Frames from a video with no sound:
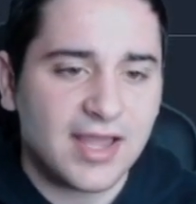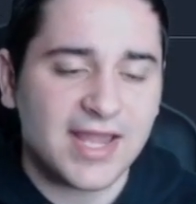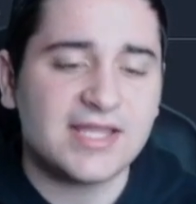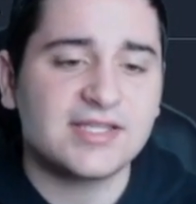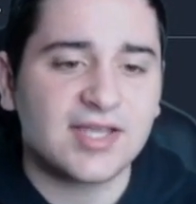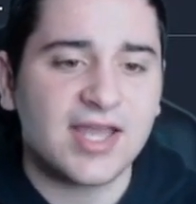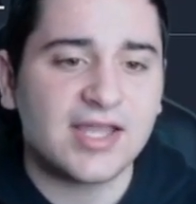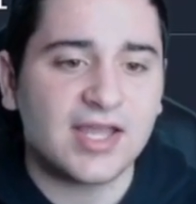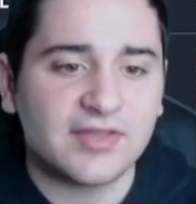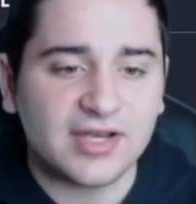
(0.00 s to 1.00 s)

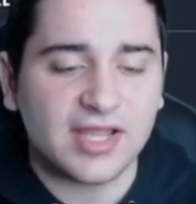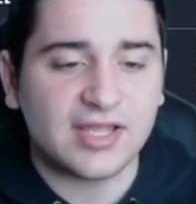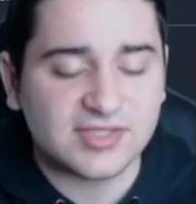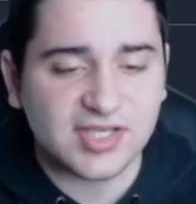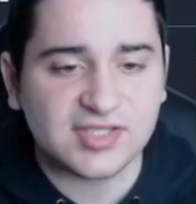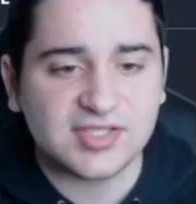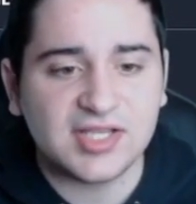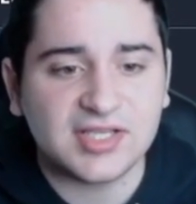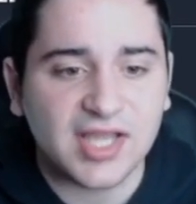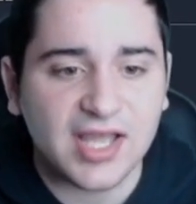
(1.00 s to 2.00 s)
8K and then
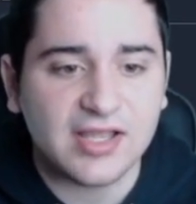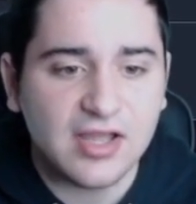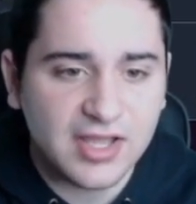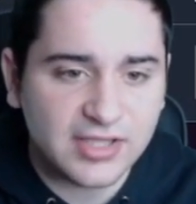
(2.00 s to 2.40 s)
16K.